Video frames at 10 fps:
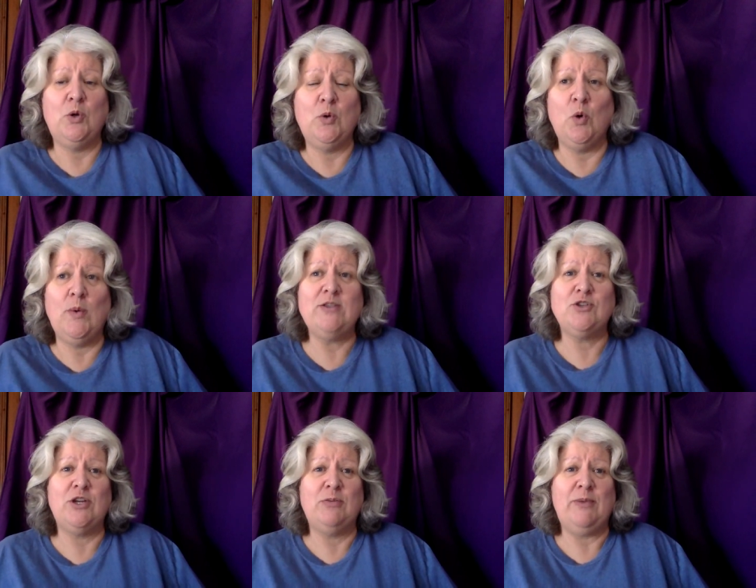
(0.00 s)
always
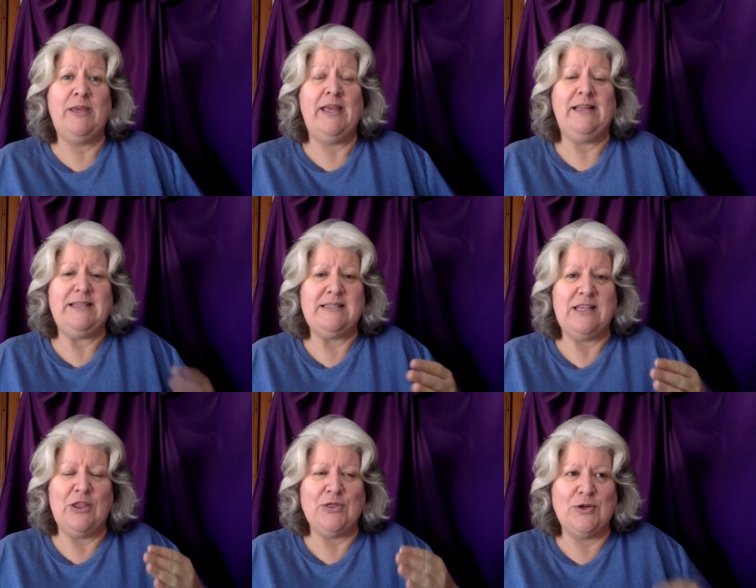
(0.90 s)
try to be at least
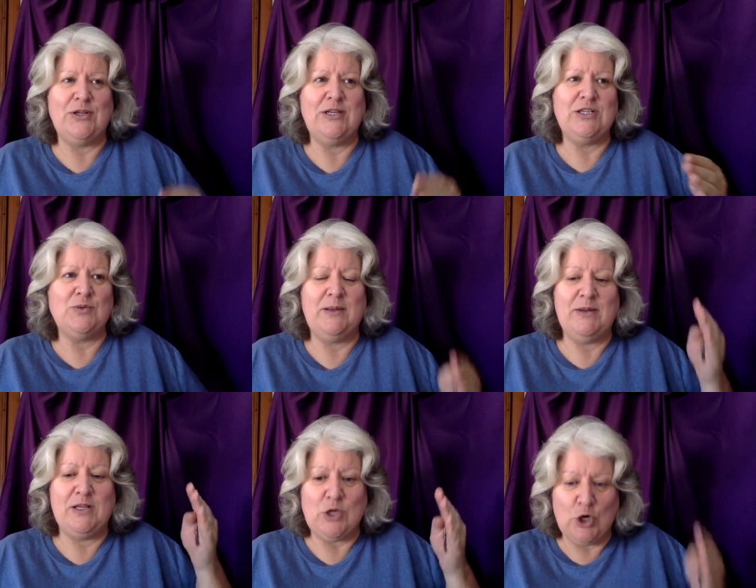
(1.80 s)
30 to 20
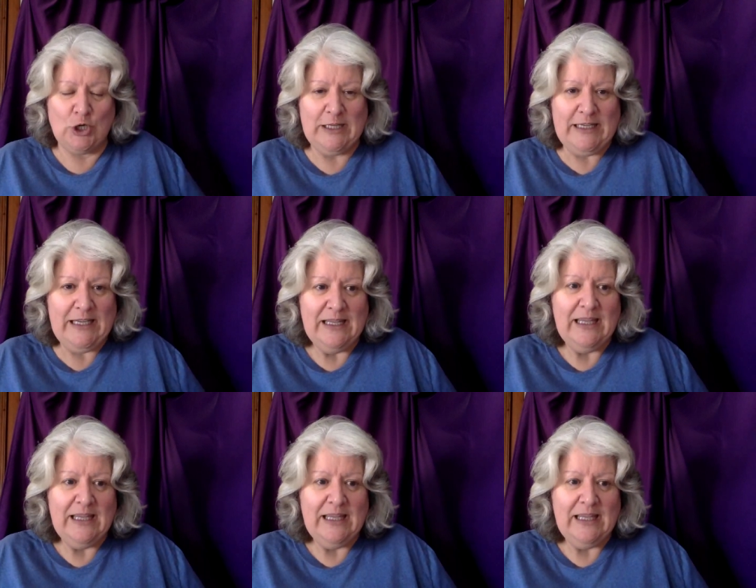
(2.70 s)
minutes early.